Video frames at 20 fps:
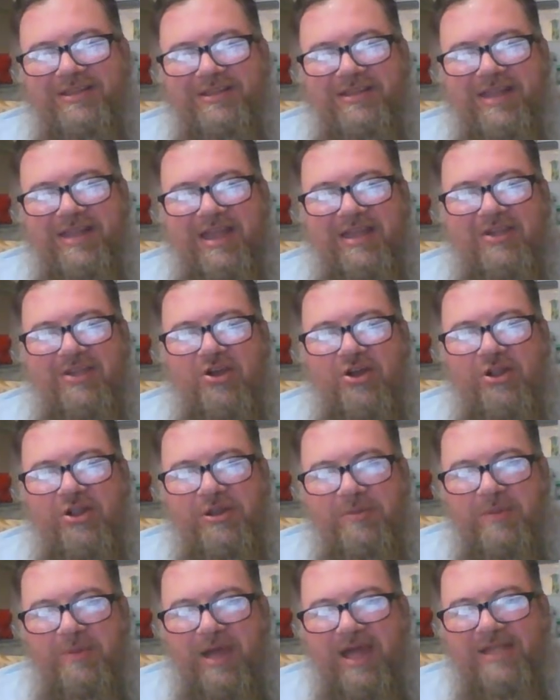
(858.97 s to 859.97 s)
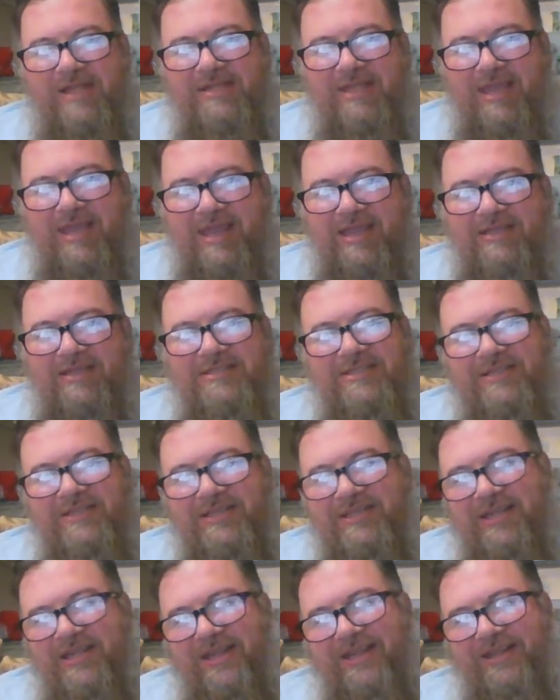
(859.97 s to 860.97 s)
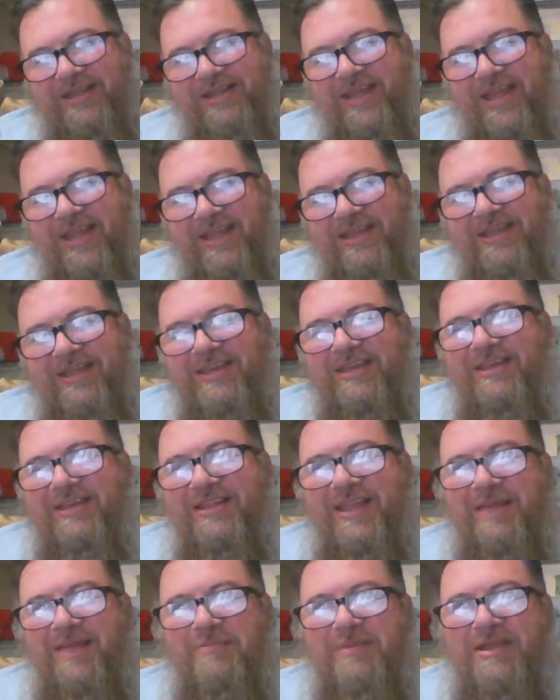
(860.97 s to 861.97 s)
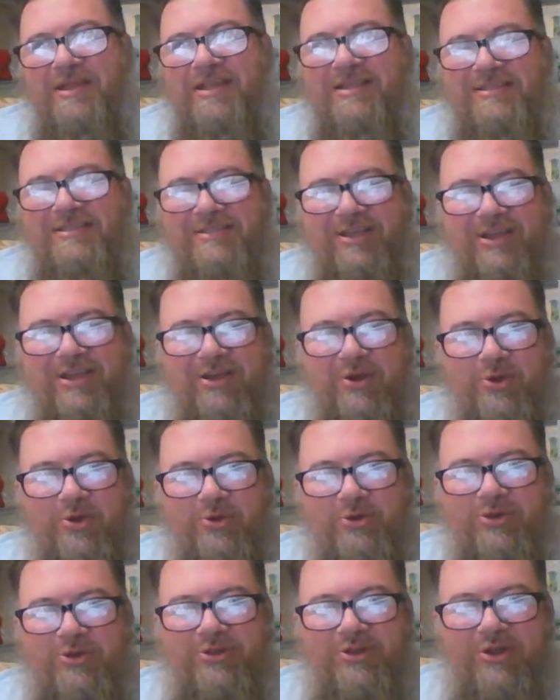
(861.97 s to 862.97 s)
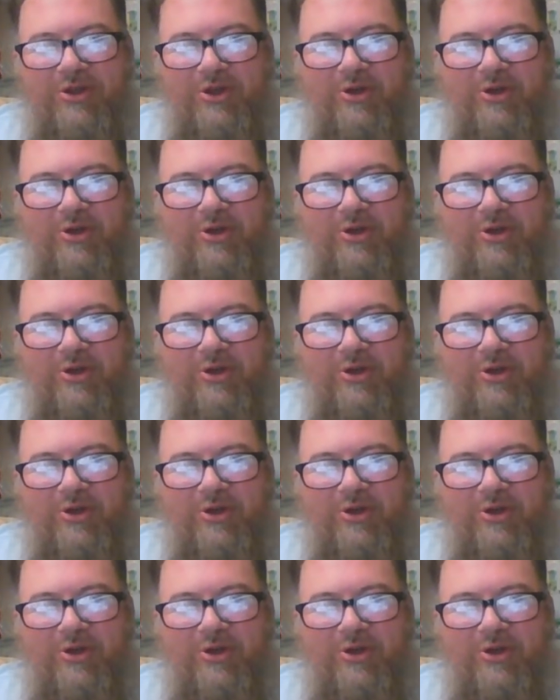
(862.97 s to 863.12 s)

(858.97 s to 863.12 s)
not calling a mate. She that means older